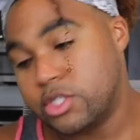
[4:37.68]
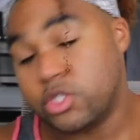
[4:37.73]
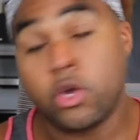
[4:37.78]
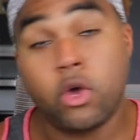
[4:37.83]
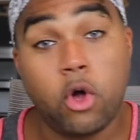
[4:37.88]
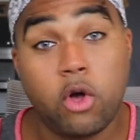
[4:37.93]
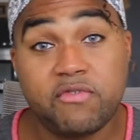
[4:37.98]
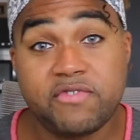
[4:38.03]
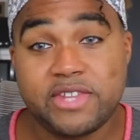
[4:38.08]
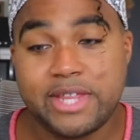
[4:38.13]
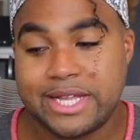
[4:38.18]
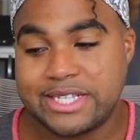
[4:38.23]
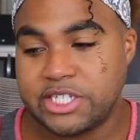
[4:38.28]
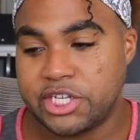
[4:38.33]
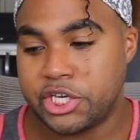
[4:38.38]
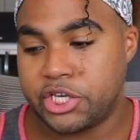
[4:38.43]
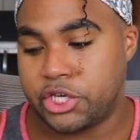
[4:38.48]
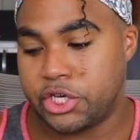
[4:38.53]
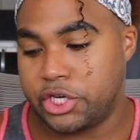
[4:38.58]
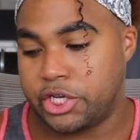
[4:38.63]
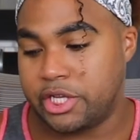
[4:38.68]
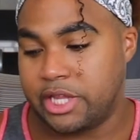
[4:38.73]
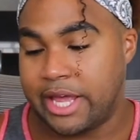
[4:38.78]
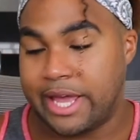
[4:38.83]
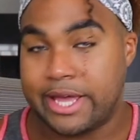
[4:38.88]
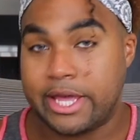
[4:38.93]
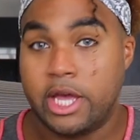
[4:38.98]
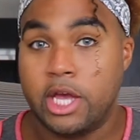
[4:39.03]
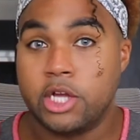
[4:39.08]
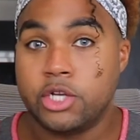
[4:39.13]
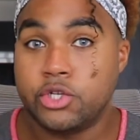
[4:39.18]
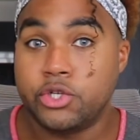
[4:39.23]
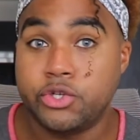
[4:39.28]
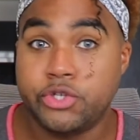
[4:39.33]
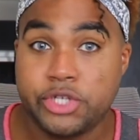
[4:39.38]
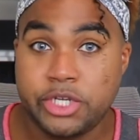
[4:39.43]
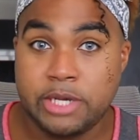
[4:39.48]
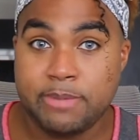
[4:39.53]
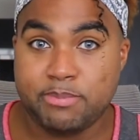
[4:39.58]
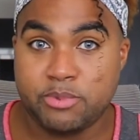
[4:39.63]
So hopefully that's a good like
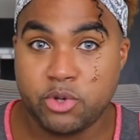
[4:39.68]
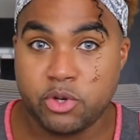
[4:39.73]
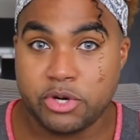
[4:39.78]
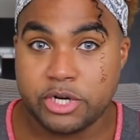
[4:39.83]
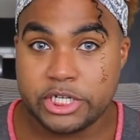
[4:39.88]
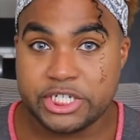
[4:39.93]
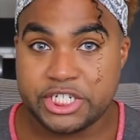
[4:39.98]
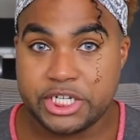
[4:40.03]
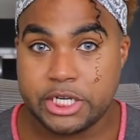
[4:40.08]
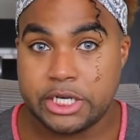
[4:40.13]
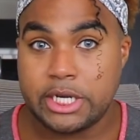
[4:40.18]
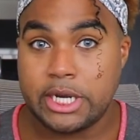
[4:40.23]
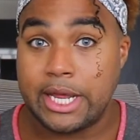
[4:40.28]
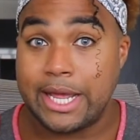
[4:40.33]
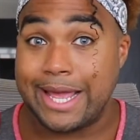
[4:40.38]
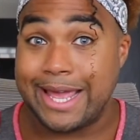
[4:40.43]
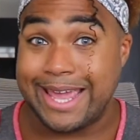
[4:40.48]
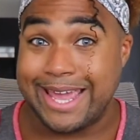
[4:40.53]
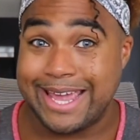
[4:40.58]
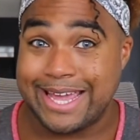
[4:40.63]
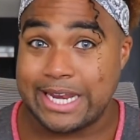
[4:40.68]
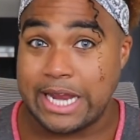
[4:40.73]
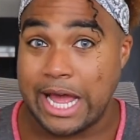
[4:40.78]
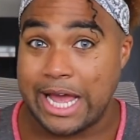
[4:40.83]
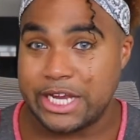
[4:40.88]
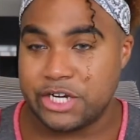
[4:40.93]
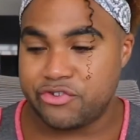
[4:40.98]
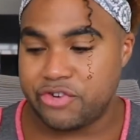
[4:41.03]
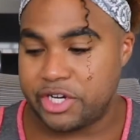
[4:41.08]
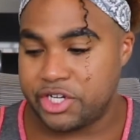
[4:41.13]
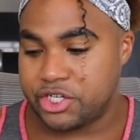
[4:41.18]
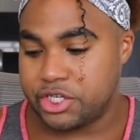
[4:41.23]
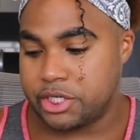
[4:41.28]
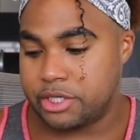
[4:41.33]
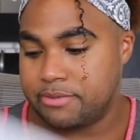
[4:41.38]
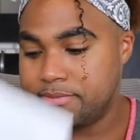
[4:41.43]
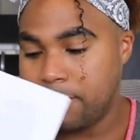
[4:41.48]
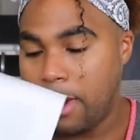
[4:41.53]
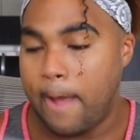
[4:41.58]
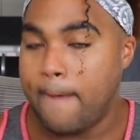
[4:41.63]
deep nourishing and
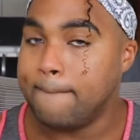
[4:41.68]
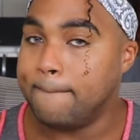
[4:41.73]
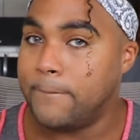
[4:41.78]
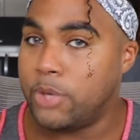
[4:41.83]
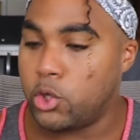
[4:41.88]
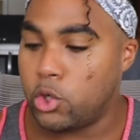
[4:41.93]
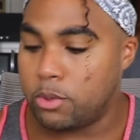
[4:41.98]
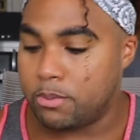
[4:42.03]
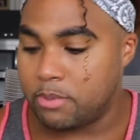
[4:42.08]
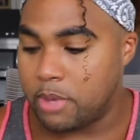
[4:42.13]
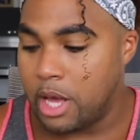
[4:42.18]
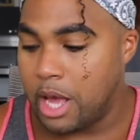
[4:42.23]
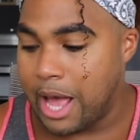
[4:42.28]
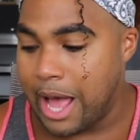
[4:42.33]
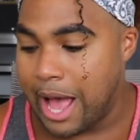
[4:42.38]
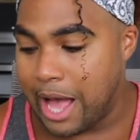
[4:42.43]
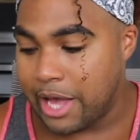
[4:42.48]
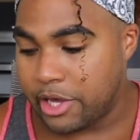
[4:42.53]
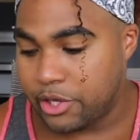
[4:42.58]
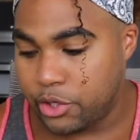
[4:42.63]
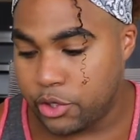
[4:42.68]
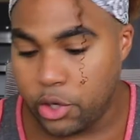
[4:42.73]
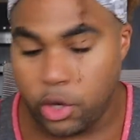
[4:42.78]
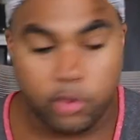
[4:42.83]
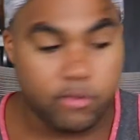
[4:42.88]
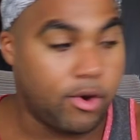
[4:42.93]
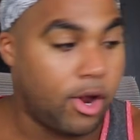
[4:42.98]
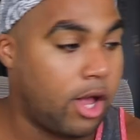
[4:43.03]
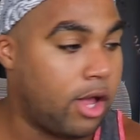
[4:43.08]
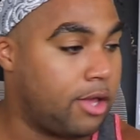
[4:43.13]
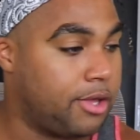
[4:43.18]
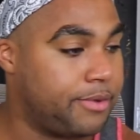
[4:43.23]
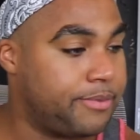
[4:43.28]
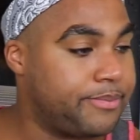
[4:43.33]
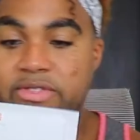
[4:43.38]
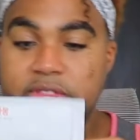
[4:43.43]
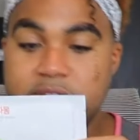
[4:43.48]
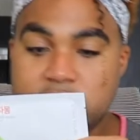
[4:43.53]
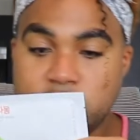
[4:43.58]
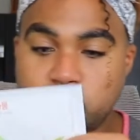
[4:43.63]
hydration. Boom, how can you go wrong?
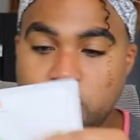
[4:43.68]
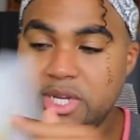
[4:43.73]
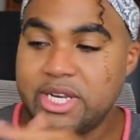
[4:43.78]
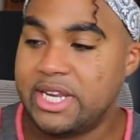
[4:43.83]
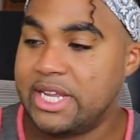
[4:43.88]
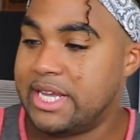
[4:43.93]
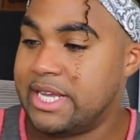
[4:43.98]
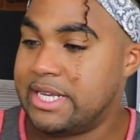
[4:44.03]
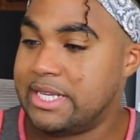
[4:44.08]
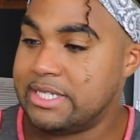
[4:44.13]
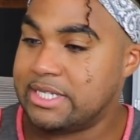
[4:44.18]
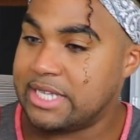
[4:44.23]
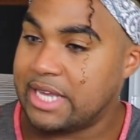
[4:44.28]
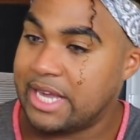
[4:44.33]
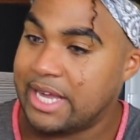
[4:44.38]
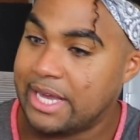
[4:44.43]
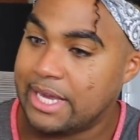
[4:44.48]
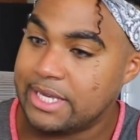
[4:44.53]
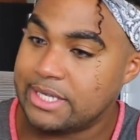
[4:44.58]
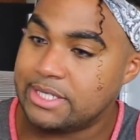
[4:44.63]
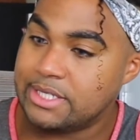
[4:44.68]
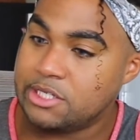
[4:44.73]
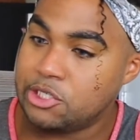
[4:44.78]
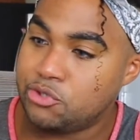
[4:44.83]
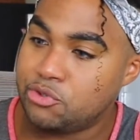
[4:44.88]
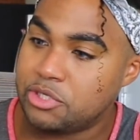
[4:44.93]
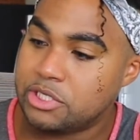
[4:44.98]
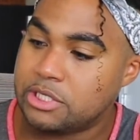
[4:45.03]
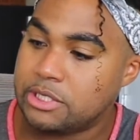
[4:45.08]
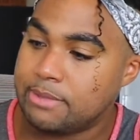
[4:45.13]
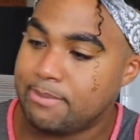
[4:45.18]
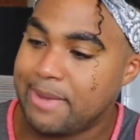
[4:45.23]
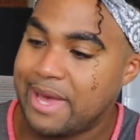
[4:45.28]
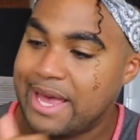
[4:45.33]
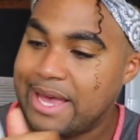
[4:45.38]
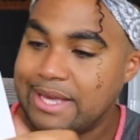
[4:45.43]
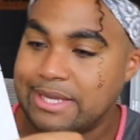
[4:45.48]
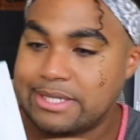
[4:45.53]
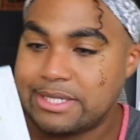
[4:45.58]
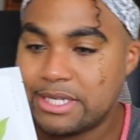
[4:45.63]
This one is a citrus
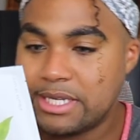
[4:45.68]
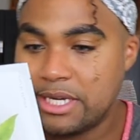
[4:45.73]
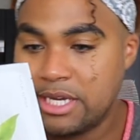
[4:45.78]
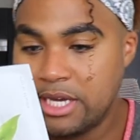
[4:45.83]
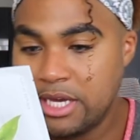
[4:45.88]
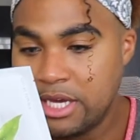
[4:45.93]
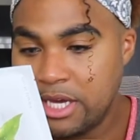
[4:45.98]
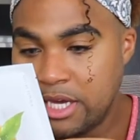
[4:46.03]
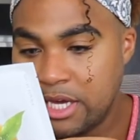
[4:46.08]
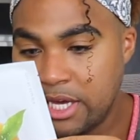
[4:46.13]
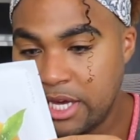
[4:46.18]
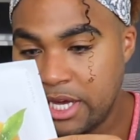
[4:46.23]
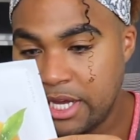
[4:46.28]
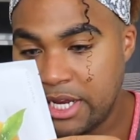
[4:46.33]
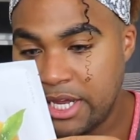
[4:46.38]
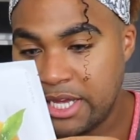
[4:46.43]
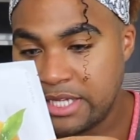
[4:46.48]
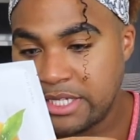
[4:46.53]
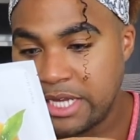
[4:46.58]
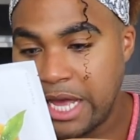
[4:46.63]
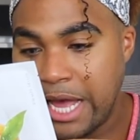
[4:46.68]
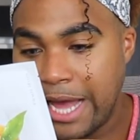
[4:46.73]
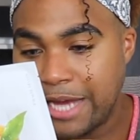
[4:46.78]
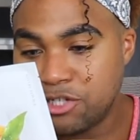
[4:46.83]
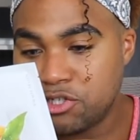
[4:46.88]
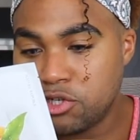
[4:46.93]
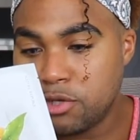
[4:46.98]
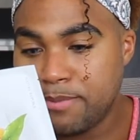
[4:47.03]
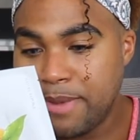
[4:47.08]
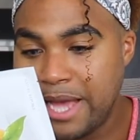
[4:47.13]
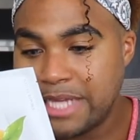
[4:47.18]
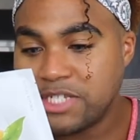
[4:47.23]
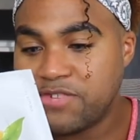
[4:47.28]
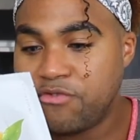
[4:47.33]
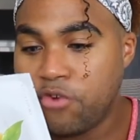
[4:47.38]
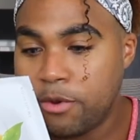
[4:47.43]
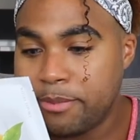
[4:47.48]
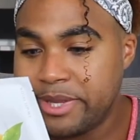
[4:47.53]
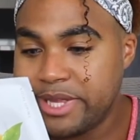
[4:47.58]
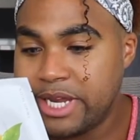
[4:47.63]
mask. It is a hydrogel mask
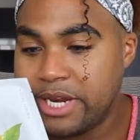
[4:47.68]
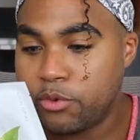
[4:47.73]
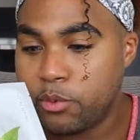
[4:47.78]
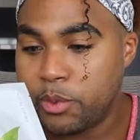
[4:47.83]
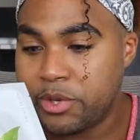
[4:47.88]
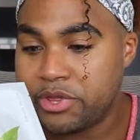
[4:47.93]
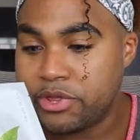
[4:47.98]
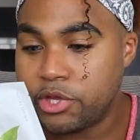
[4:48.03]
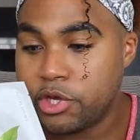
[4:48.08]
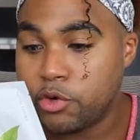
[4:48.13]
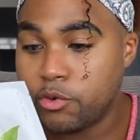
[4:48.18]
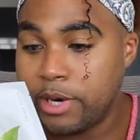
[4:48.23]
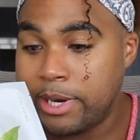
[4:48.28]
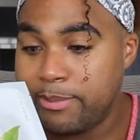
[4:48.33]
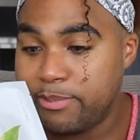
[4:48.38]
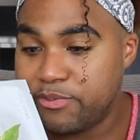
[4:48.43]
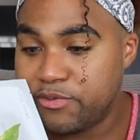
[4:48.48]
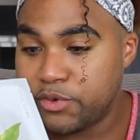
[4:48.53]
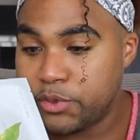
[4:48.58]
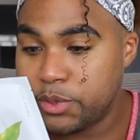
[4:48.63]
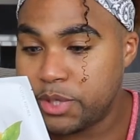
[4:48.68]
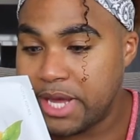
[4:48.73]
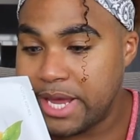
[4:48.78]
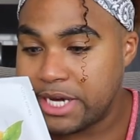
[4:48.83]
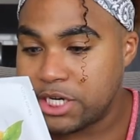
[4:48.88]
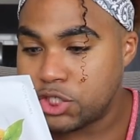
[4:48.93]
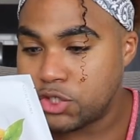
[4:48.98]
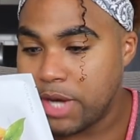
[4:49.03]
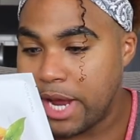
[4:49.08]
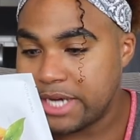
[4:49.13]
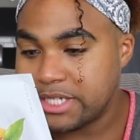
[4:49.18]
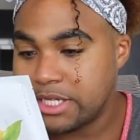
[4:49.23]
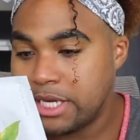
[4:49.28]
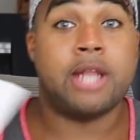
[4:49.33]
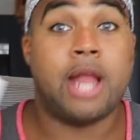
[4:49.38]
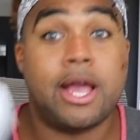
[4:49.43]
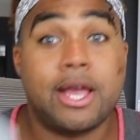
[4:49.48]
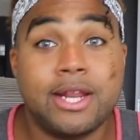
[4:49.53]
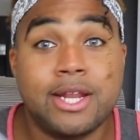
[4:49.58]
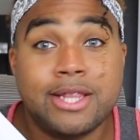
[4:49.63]
formulated with grapefruit extract.
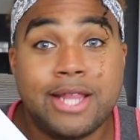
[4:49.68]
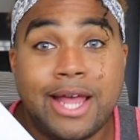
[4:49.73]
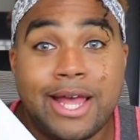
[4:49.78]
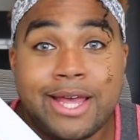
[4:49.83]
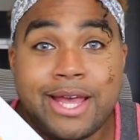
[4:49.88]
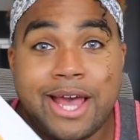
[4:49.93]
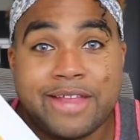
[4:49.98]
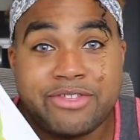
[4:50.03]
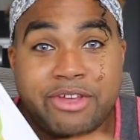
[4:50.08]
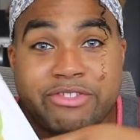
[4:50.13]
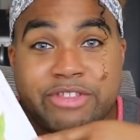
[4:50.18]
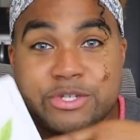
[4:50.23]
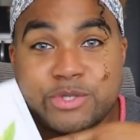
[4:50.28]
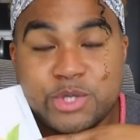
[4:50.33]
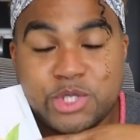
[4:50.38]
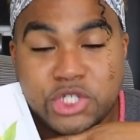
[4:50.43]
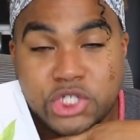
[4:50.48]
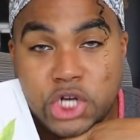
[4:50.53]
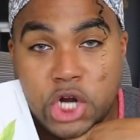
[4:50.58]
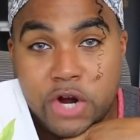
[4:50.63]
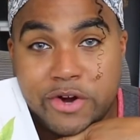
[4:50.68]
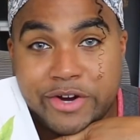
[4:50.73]
Not gonna lie, I thought this was an